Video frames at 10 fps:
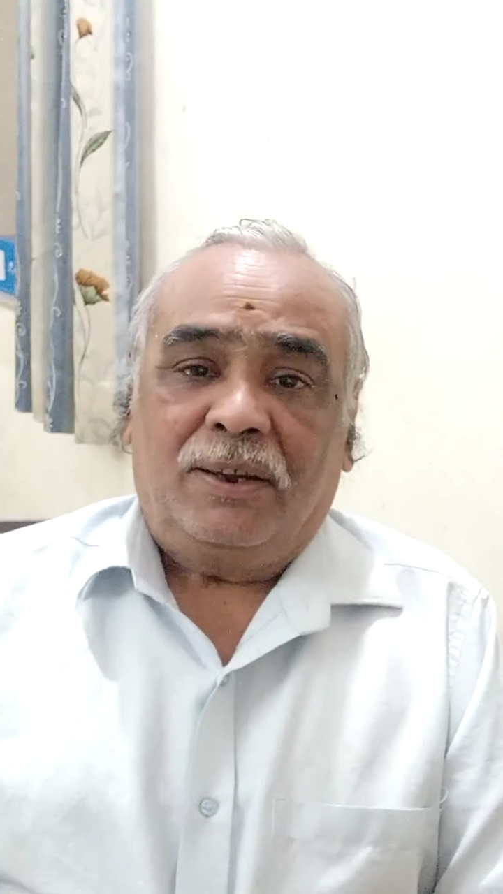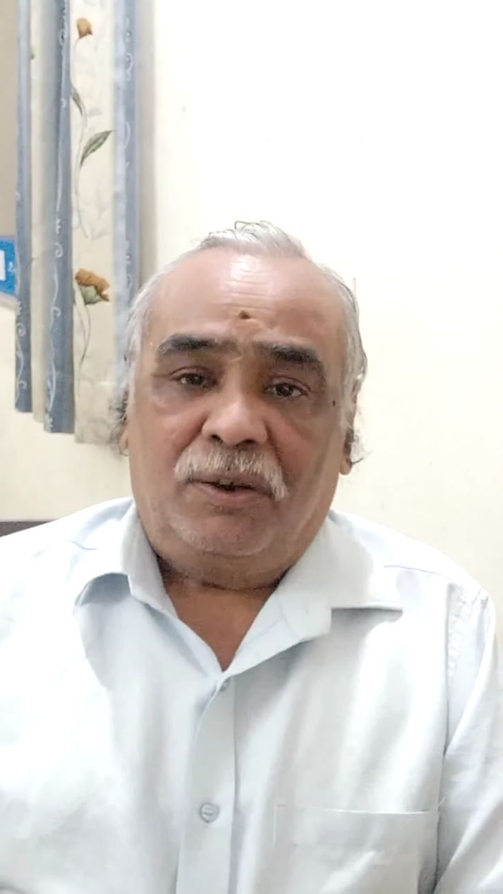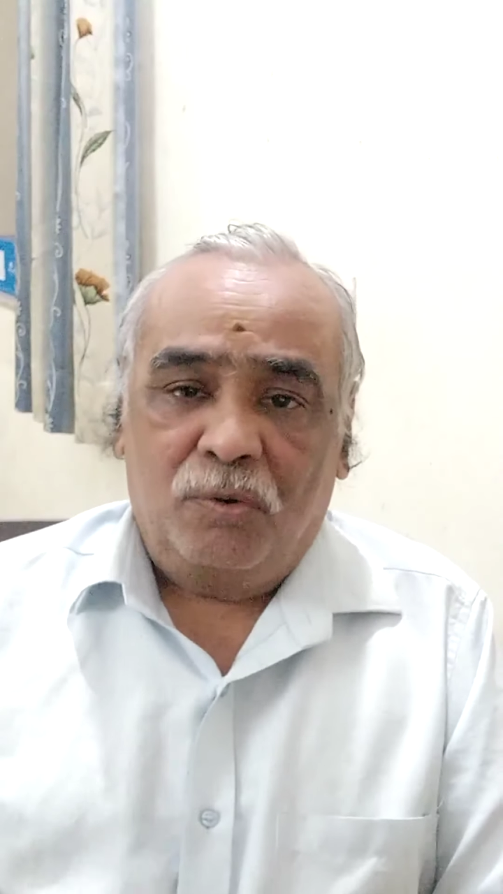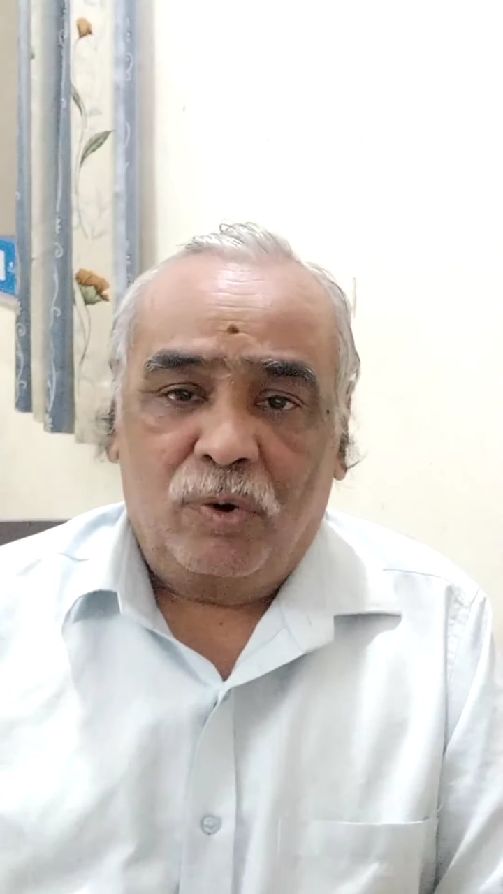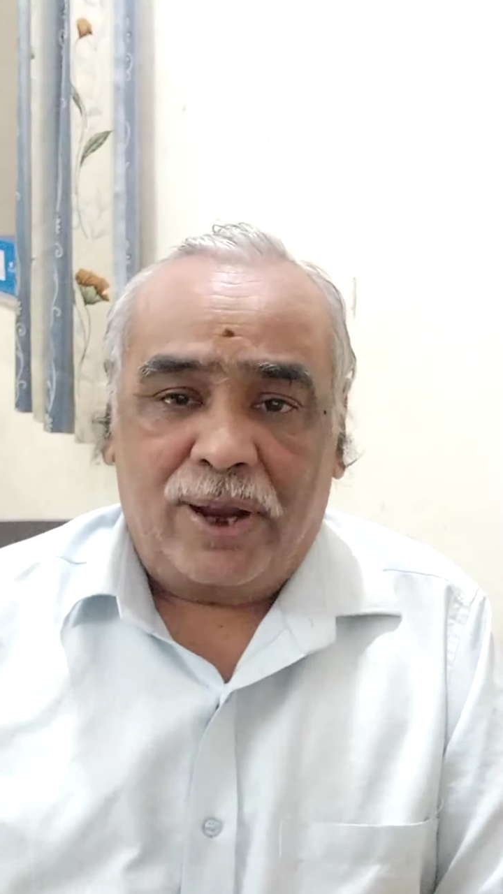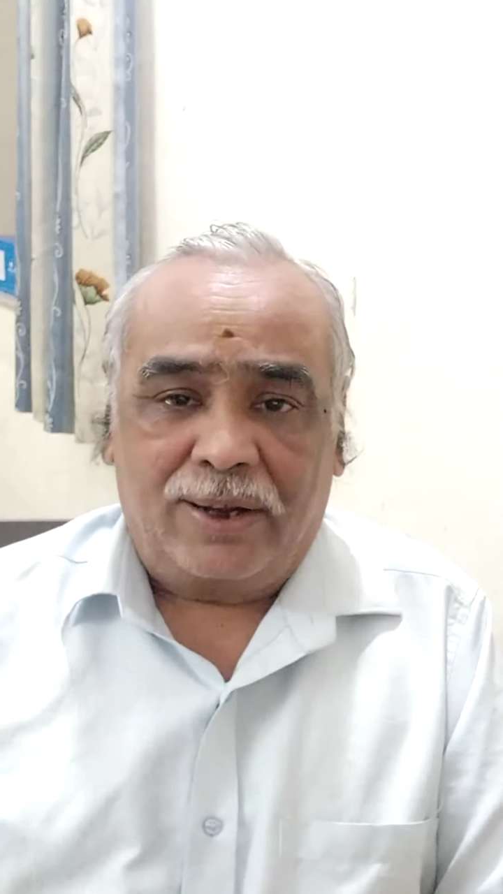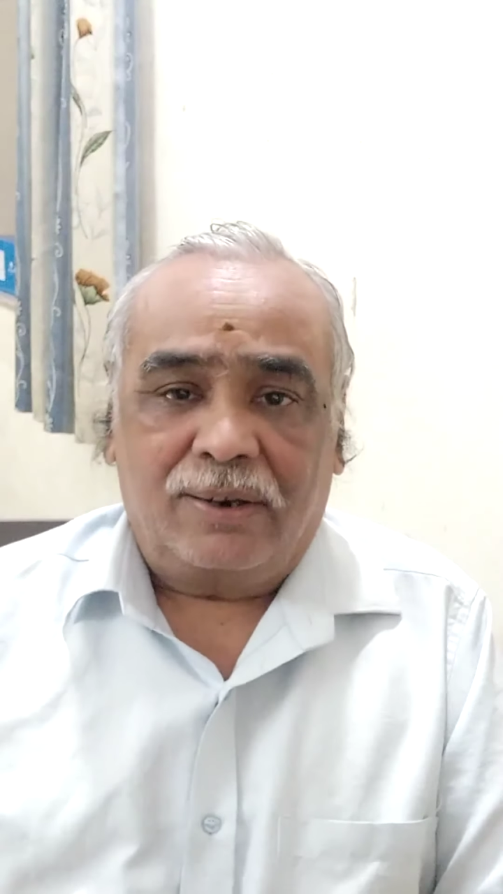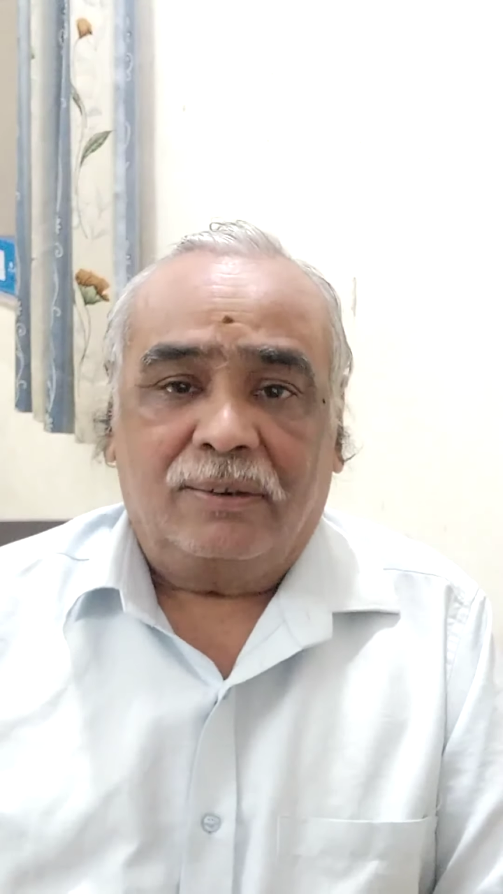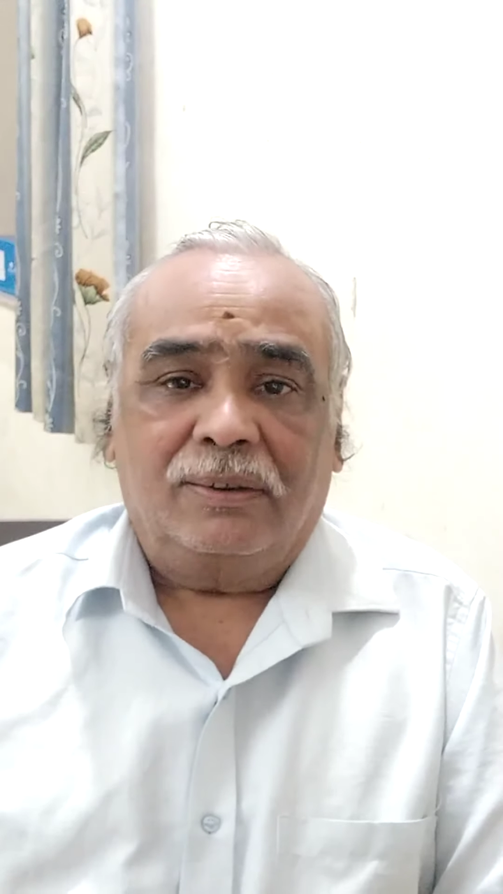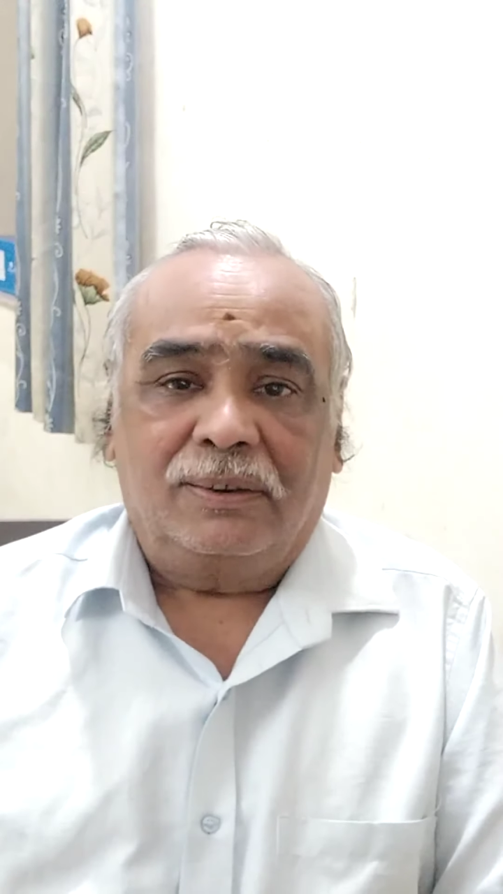You
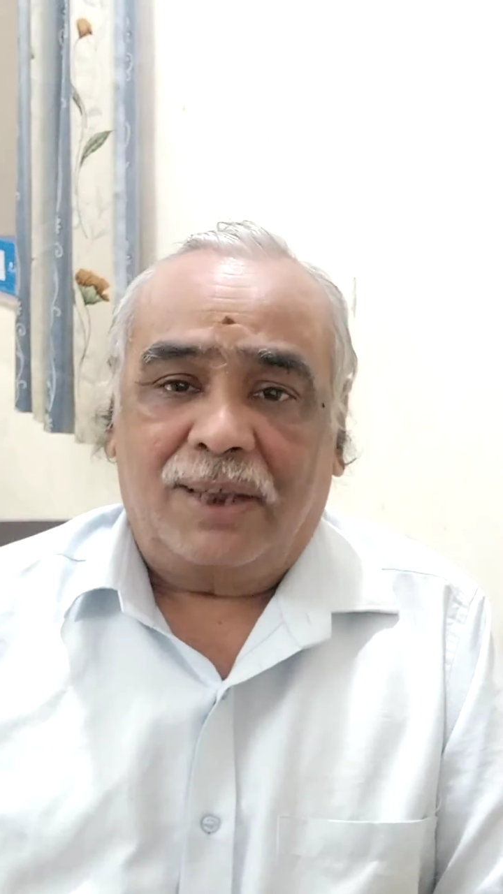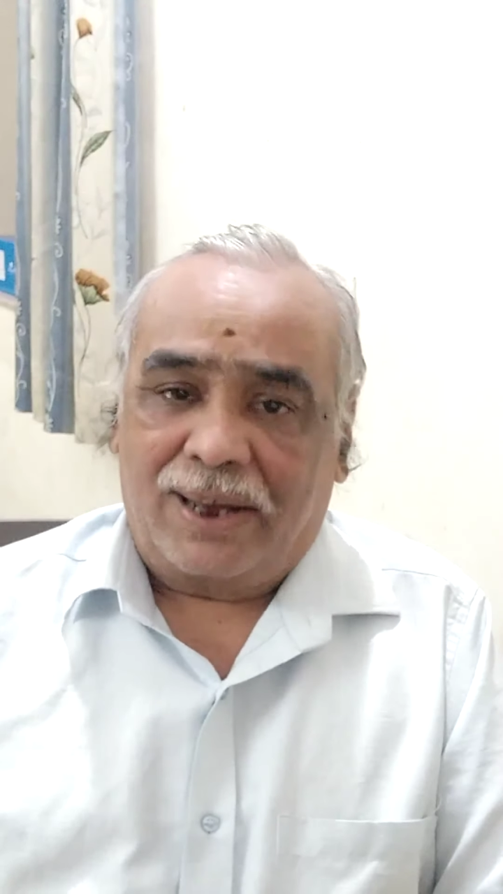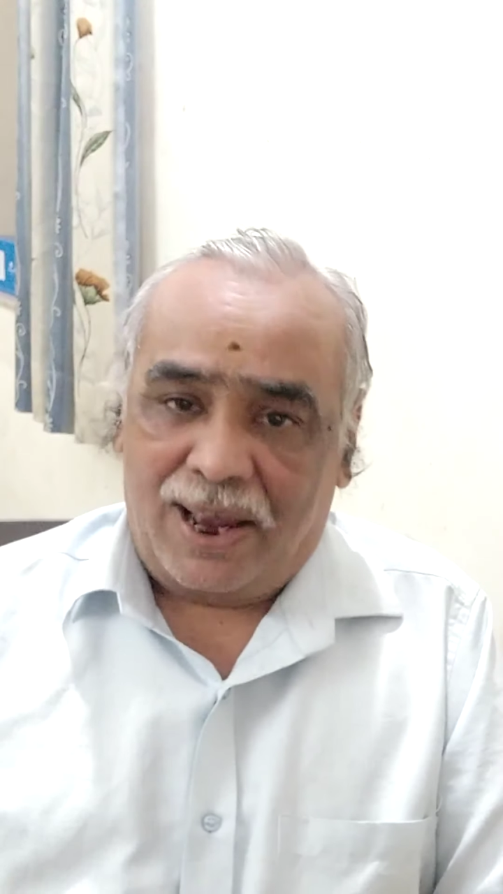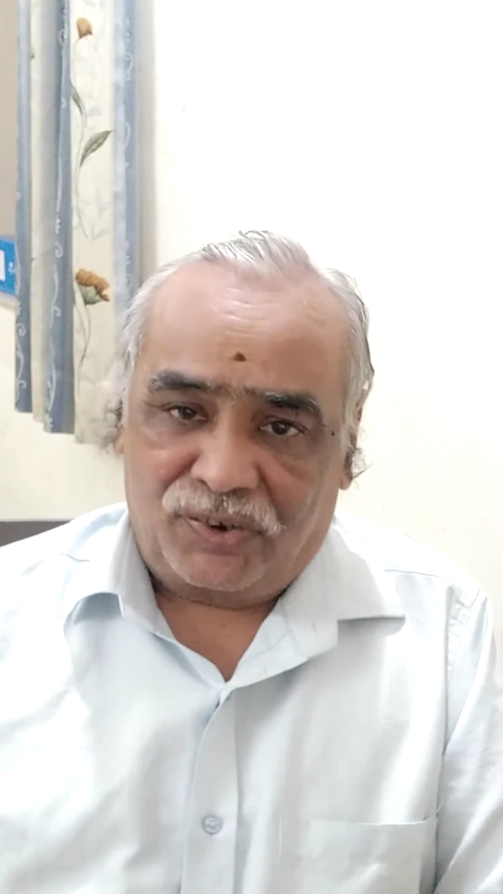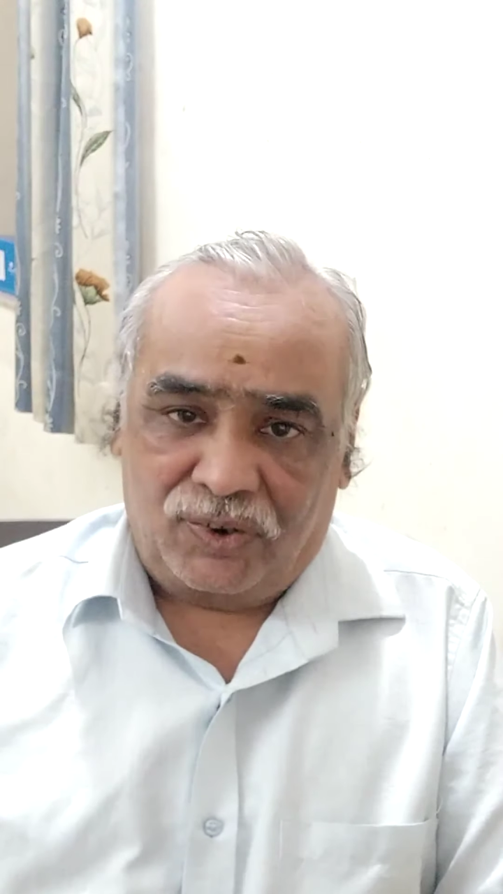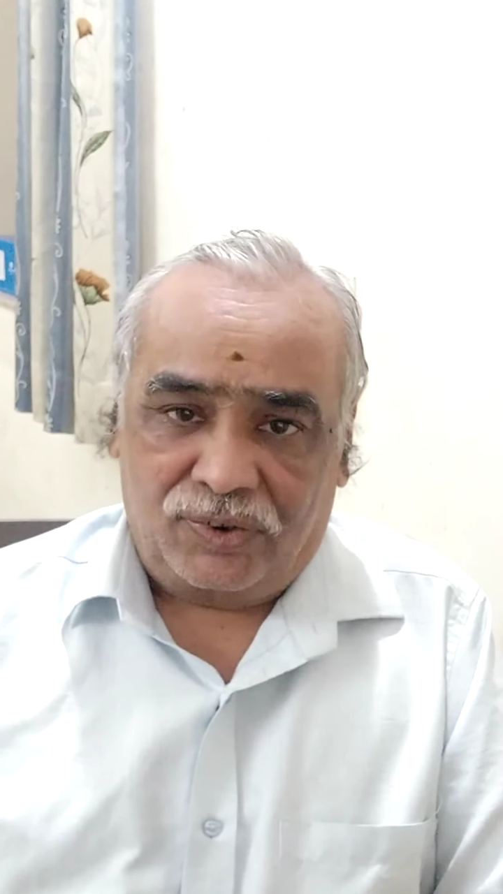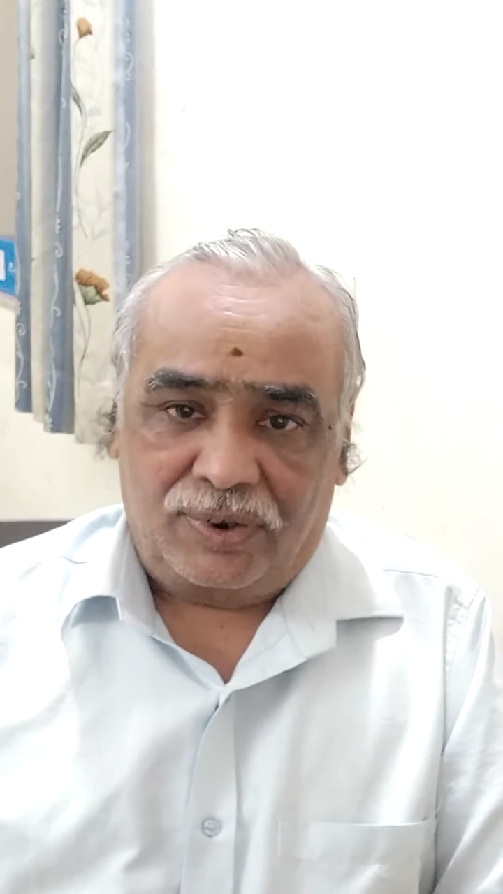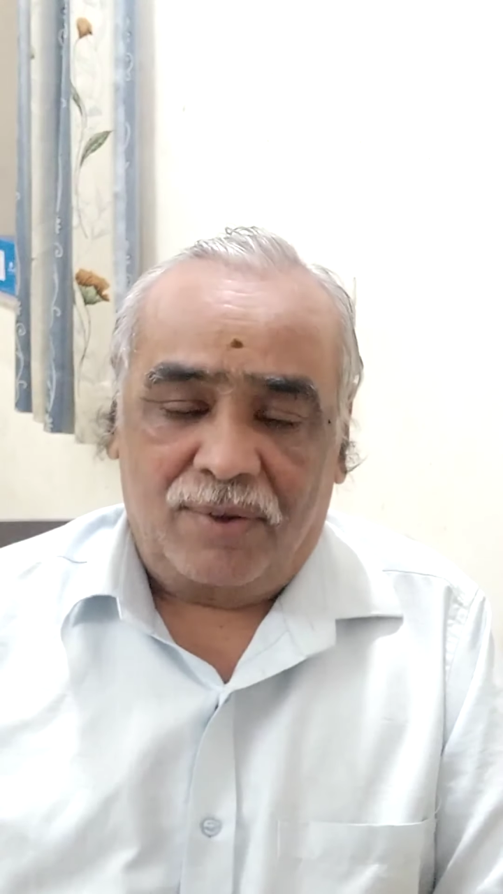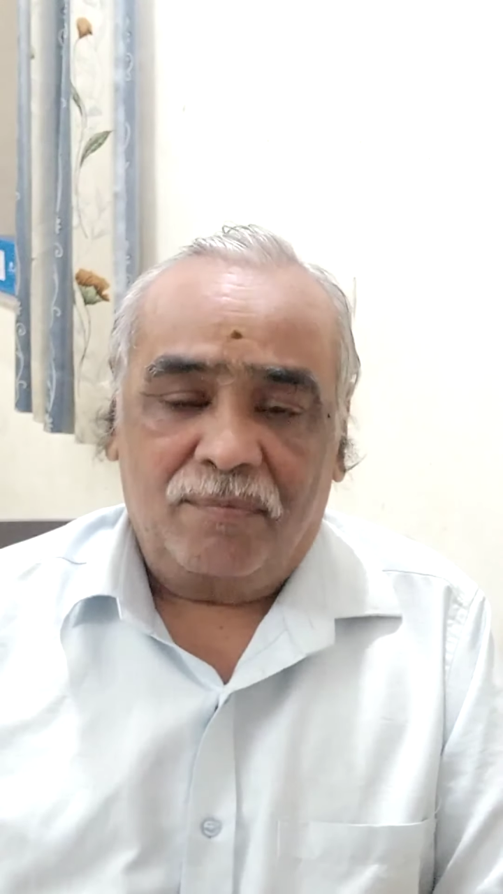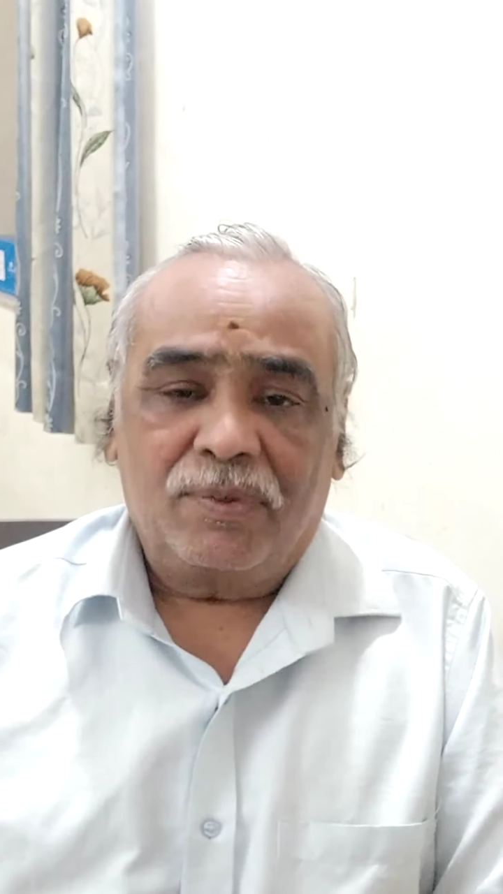get the
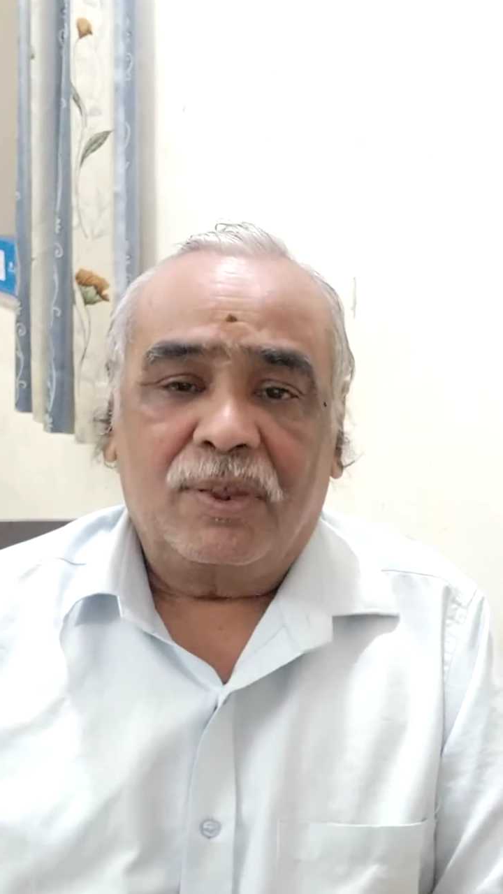gases.